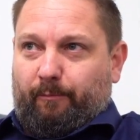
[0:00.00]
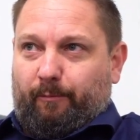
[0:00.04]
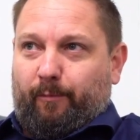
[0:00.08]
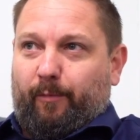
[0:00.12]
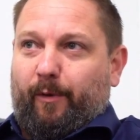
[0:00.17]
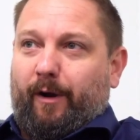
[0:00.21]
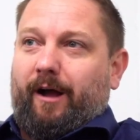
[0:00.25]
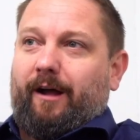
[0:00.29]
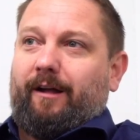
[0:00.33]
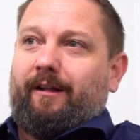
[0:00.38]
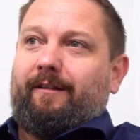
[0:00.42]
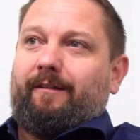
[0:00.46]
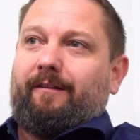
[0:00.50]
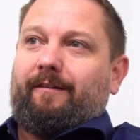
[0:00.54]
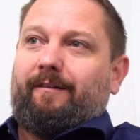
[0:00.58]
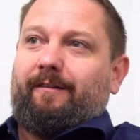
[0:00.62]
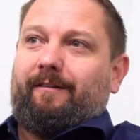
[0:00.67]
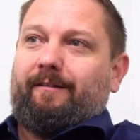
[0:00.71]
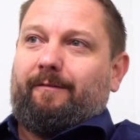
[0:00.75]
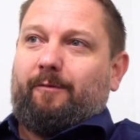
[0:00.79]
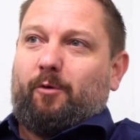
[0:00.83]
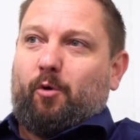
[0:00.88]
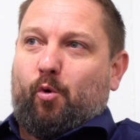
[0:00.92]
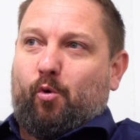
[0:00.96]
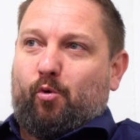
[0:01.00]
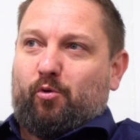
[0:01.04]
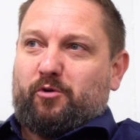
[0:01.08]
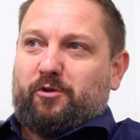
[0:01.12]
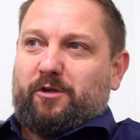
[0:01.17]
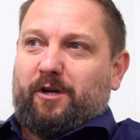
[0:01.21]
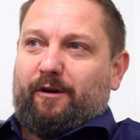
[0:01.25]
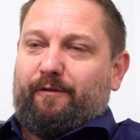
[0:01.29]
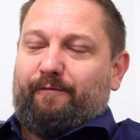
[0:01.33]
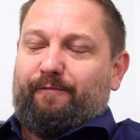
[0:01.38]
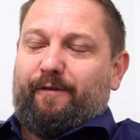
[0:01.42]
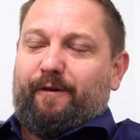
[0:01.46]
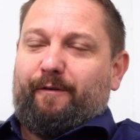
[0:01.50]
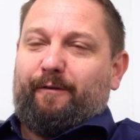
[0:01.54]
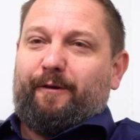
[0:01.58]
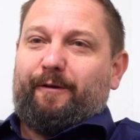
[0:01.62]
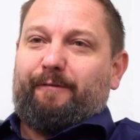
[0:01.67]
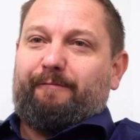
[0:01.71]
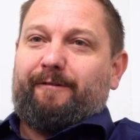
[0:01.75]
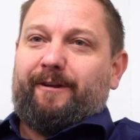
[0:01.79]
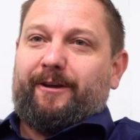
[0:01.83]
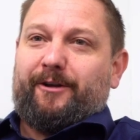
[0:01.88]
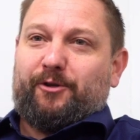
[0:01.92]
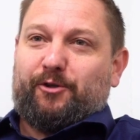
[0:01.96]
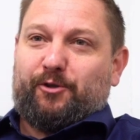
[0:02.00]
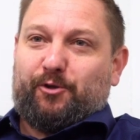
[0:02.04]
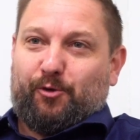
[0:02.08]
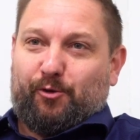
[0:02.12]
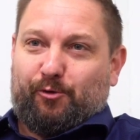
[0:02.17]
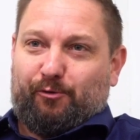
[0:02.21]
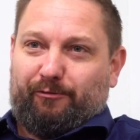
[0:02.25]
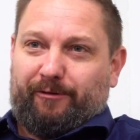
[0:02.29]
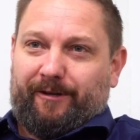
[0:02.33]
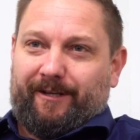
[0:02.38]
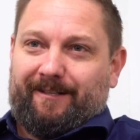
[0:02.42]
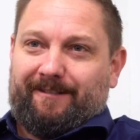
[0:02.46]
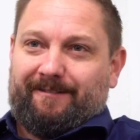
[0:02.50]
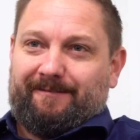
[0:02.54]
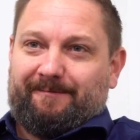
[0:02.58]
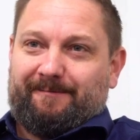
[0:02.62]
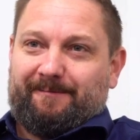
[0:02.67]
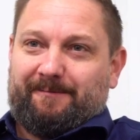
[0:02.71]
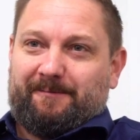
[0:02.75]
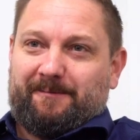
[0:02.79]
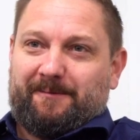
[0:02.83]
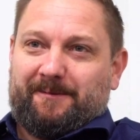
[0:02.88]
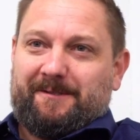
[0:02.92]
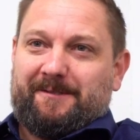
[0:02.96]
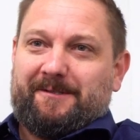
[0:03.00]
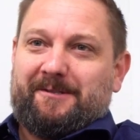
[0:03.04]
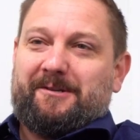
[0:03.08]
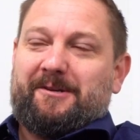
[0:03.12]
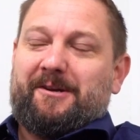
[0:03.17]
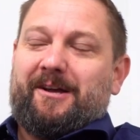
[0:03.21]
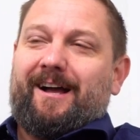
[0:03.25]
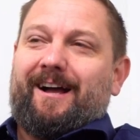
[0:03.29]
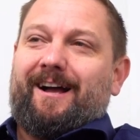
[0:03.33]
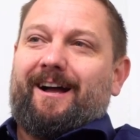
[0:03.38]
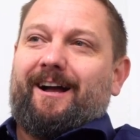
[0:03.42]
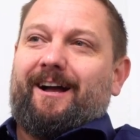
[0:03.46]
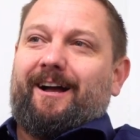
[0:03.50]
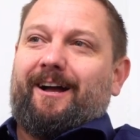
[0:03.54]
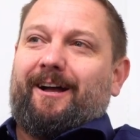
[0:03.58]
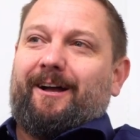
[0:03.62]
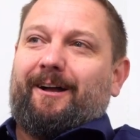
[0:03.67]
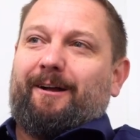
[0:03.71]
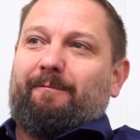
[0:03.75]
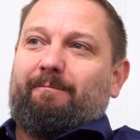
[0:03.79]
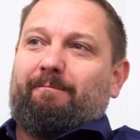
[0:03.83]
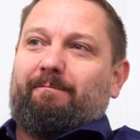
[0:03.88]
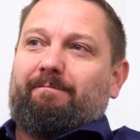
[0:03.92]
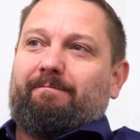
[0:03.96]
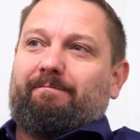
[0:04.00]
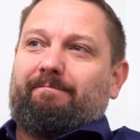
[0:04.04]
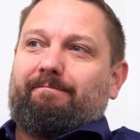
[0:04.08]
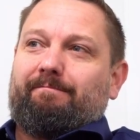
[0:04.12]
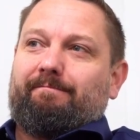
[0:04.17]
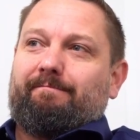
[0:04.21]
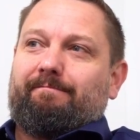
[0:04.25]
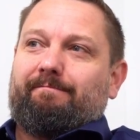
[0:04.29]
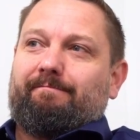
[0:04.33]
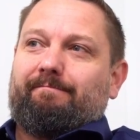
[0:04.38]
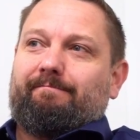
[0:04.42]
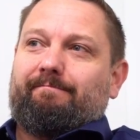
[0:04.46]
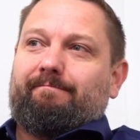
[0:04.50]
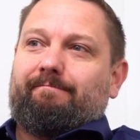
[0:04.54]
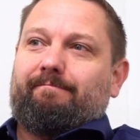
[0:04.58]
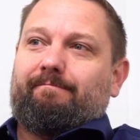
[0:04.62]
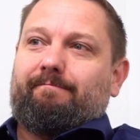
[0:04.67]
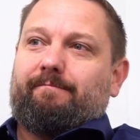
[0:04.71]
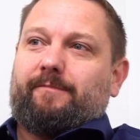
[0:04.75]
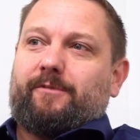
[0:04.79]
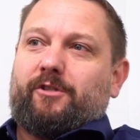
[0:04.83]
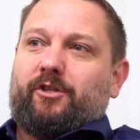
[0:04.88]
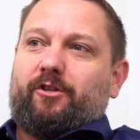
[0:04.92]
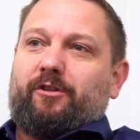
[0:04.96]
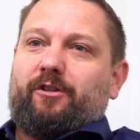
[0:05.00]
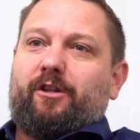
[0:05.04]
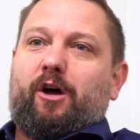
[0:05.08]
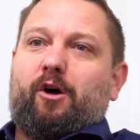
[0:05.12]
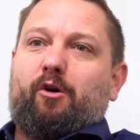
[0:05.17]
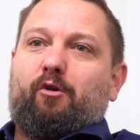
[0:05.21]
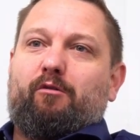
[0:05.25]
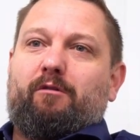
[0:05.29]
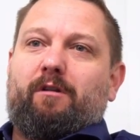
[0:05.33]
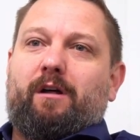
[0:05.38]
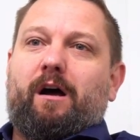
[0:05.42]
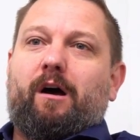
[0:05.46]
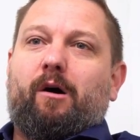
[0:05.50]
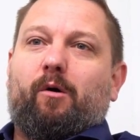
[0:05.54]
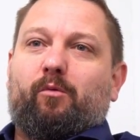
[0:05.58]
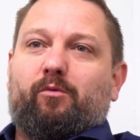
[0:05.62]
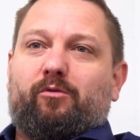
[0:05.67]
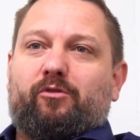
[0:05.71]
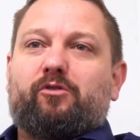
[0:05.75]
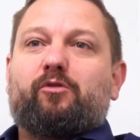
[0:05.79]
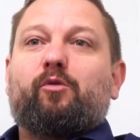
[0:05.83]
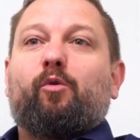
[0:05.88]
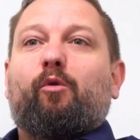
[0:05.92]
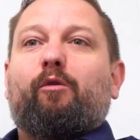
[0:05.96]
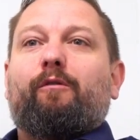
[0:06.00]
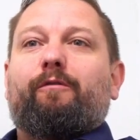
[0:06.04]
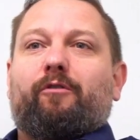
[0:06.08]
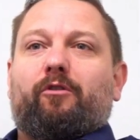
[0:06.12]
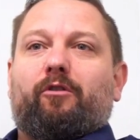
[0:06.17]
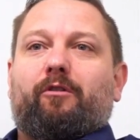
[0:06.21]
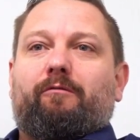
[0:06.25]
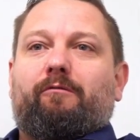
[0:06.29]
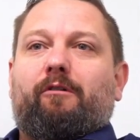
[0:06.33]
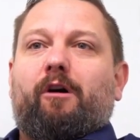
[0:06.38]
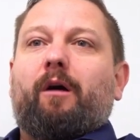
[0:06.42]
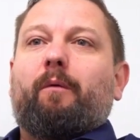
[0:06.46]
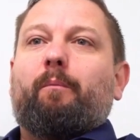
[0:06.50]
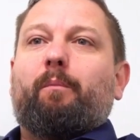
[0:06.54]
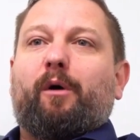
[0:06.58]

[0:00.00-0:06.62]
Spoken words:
but also very reassuring to know that I was sort of on the right